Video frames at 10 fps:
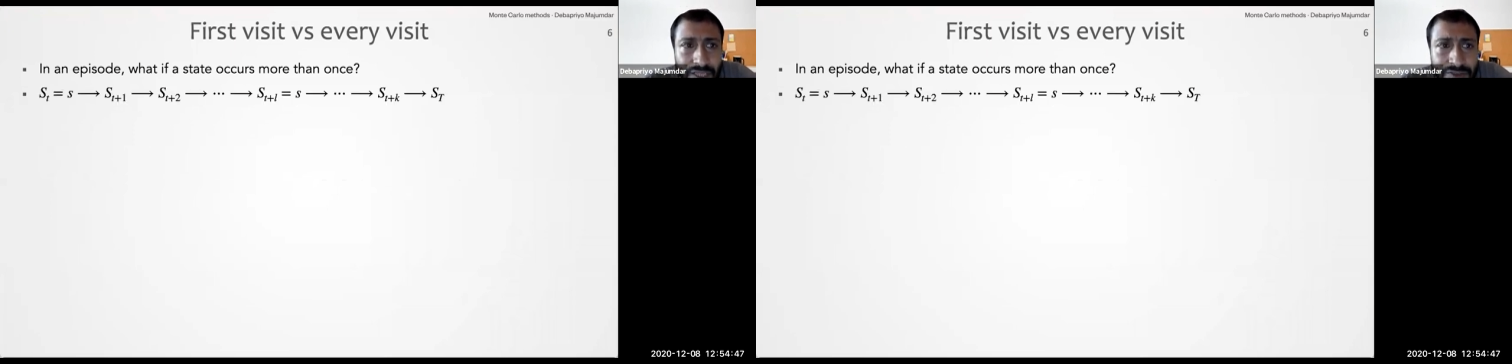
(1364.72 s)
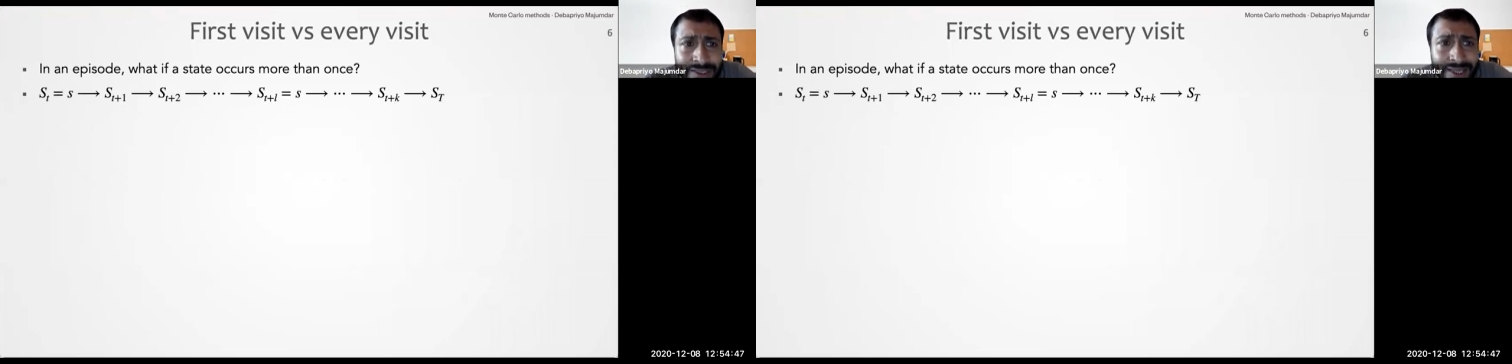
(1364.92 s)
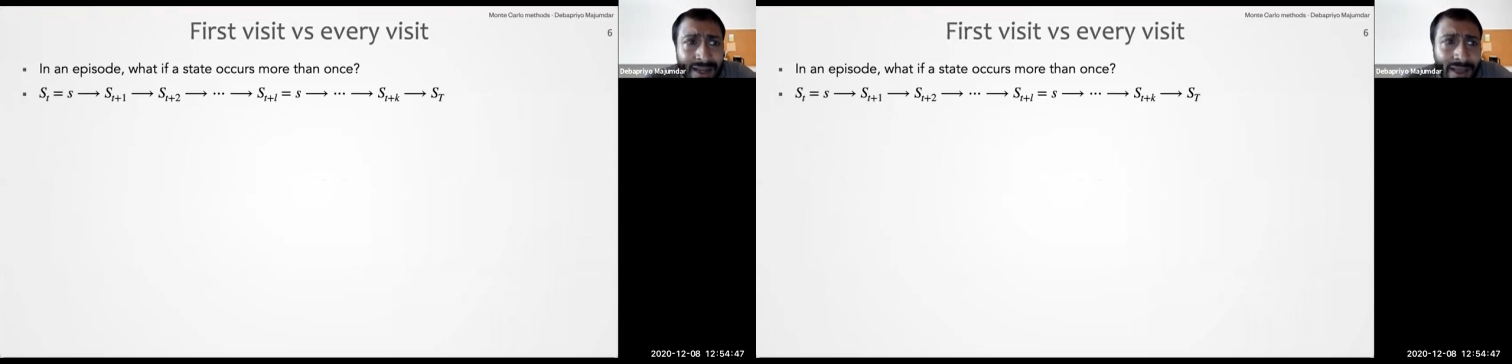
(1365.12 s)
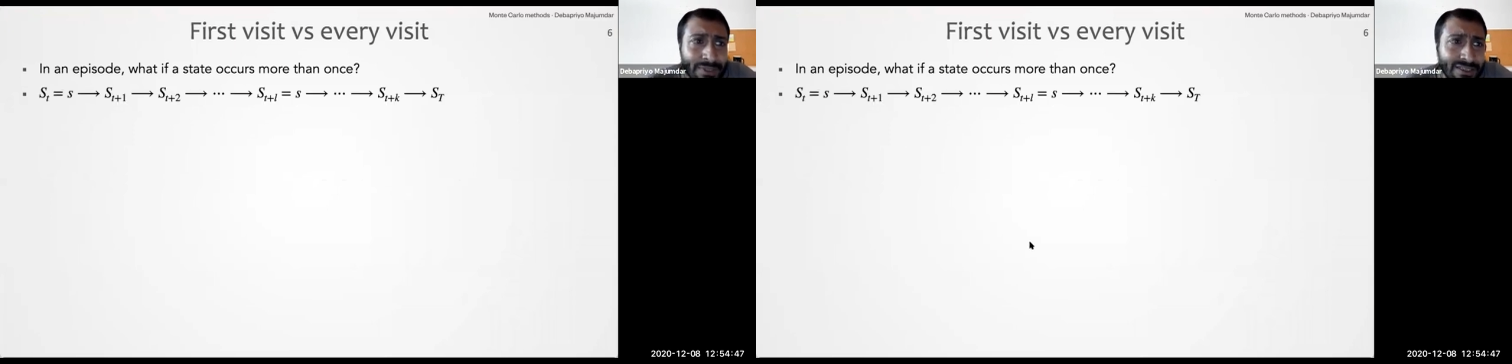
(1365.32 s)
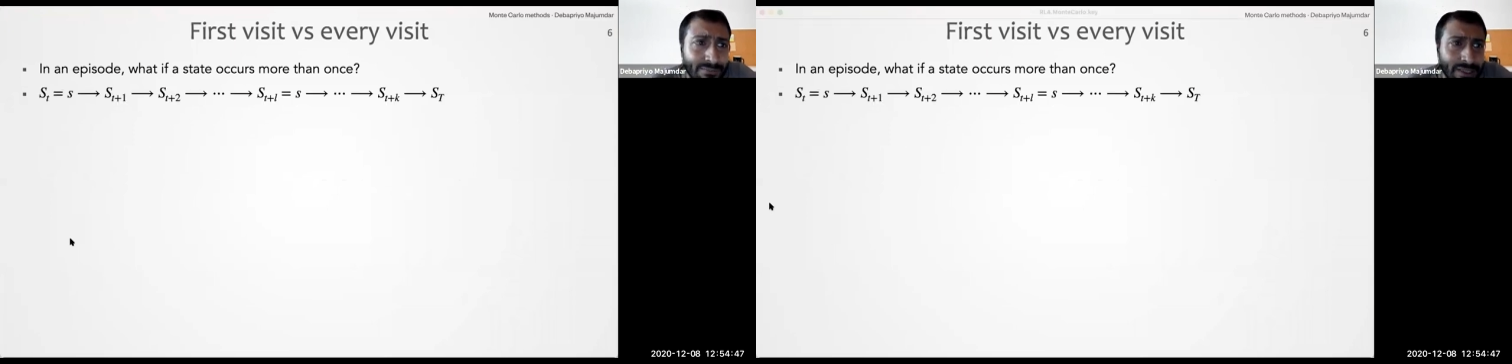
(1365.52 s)
So it can
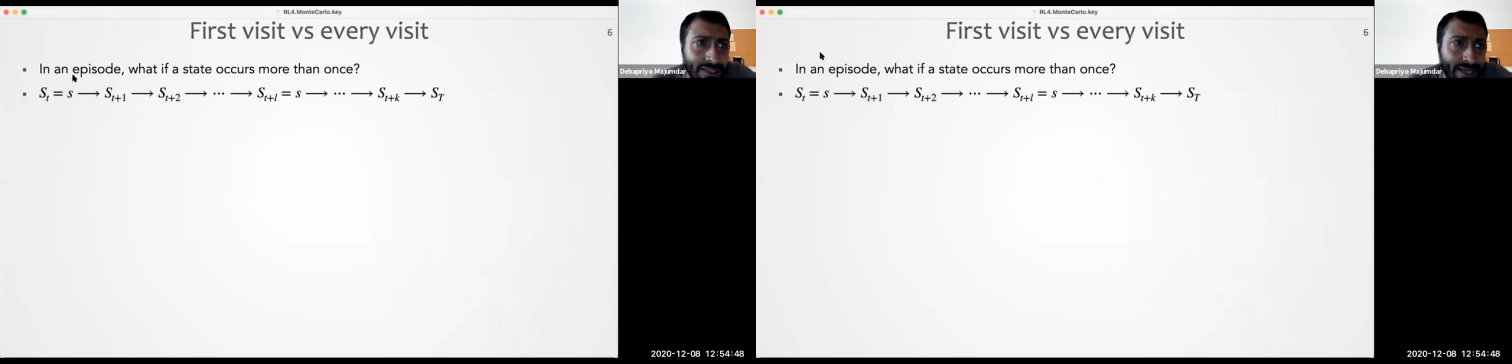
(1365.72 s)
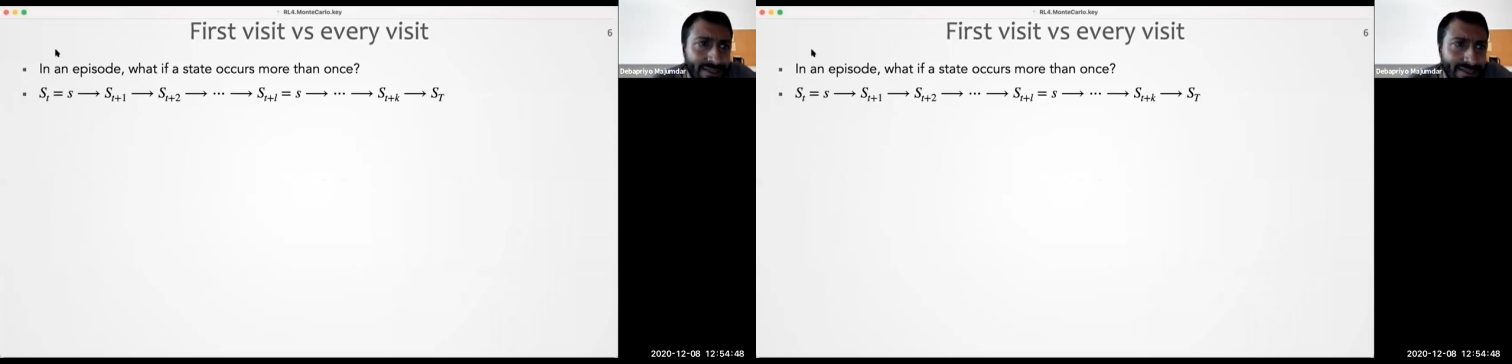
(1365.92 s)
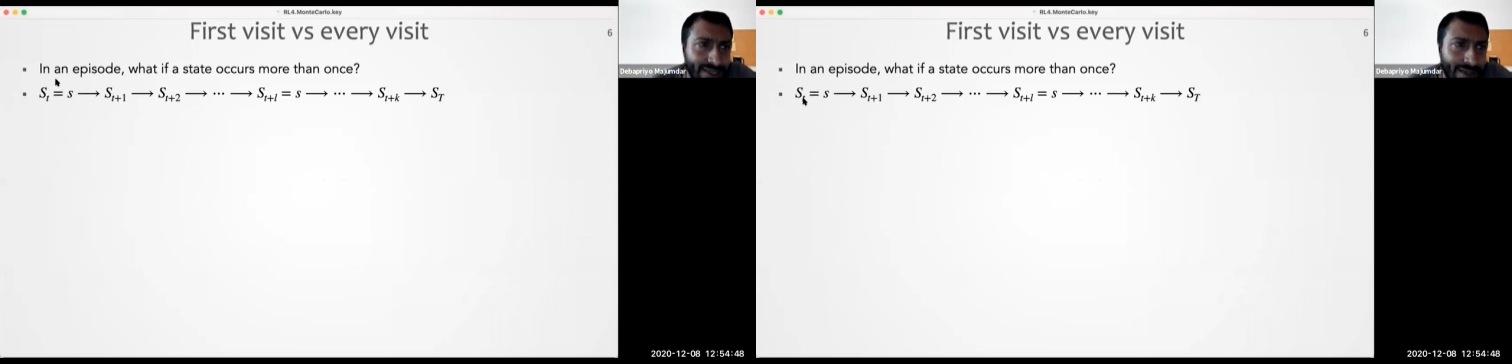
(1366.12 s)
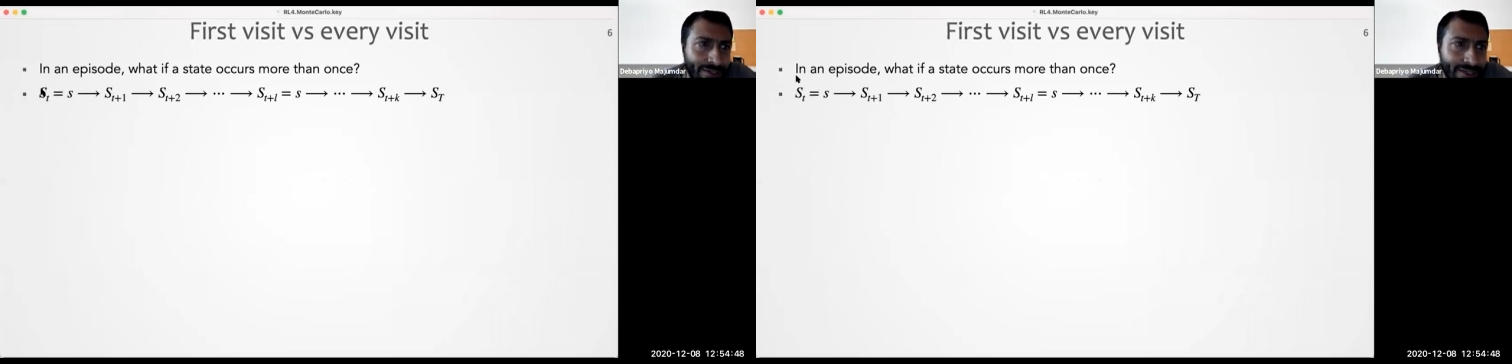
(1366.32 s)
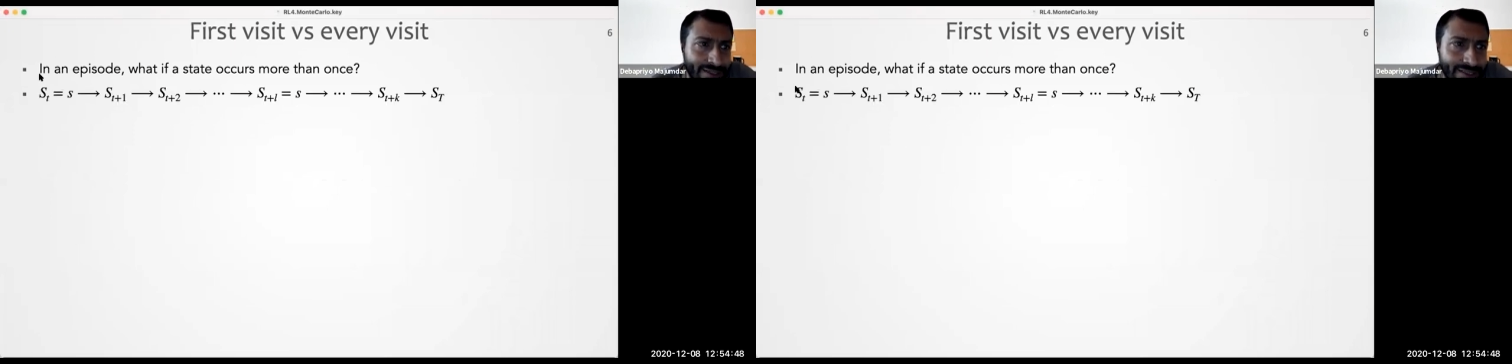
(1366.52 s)
happen something like this. I'm
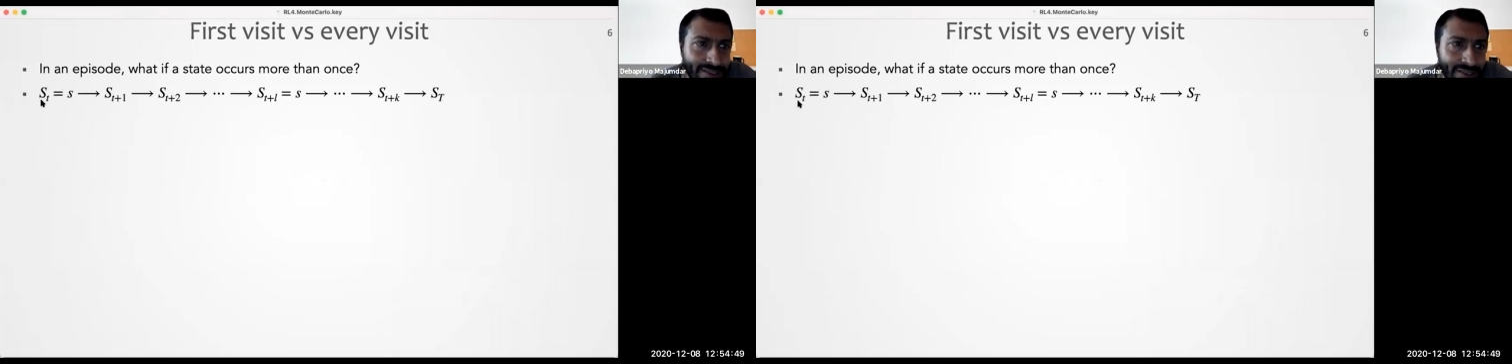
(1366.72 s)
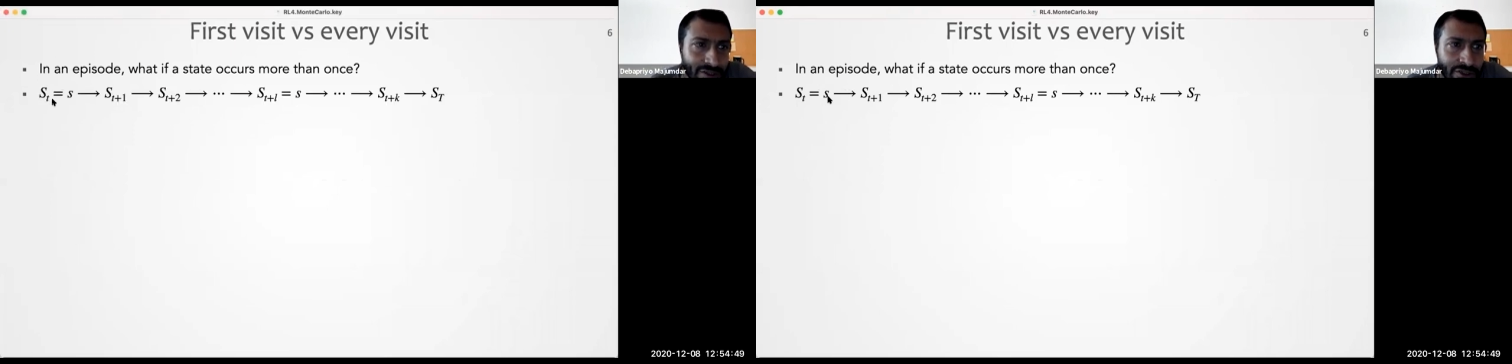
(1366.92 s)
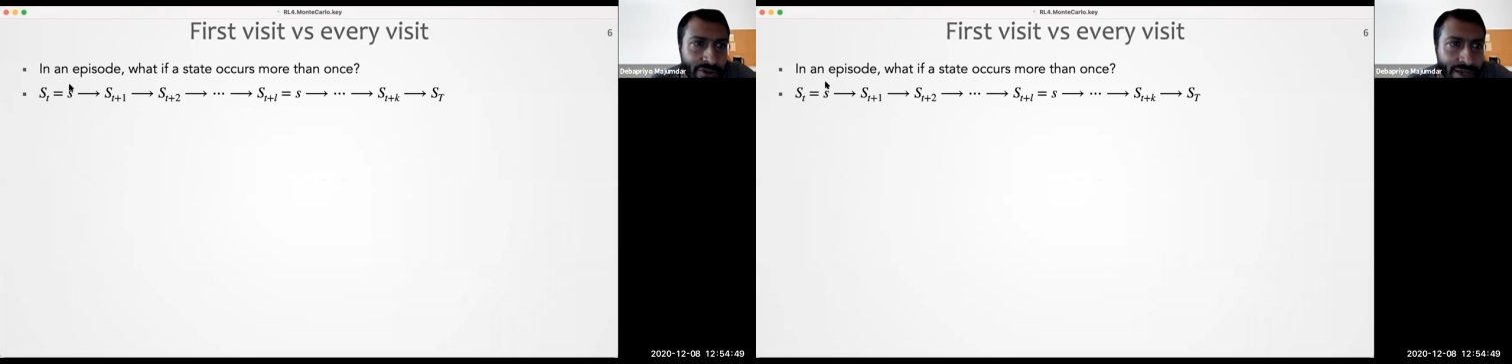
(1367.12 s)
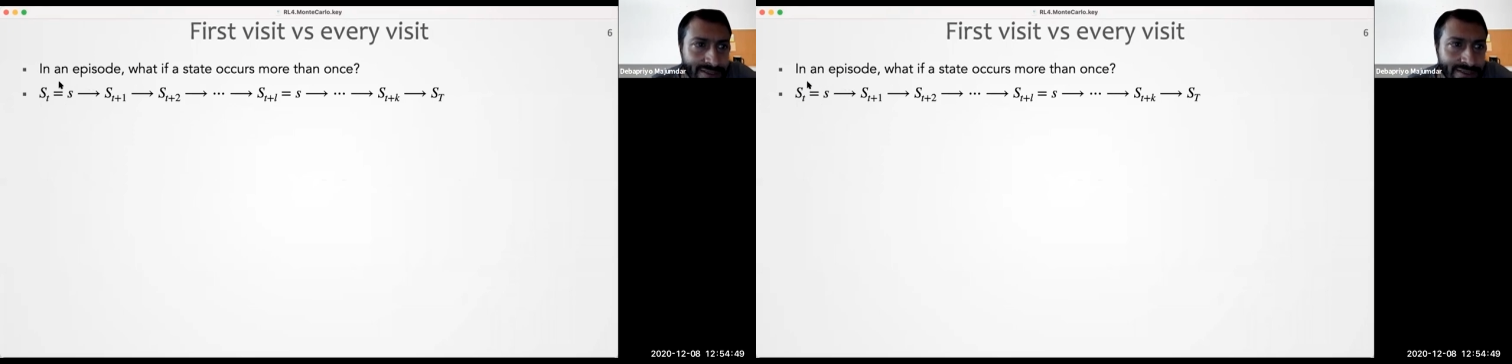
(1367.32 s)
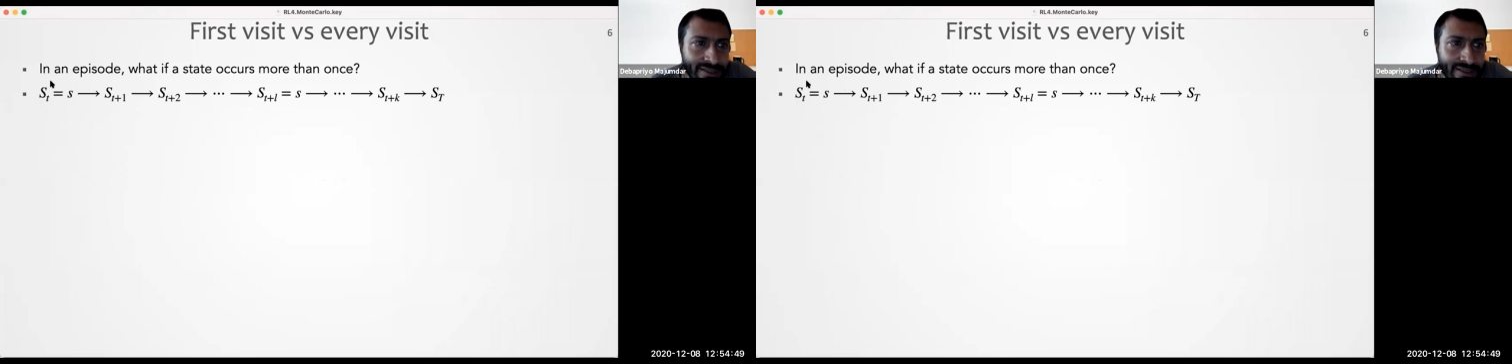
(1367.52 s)
at st is equal to s.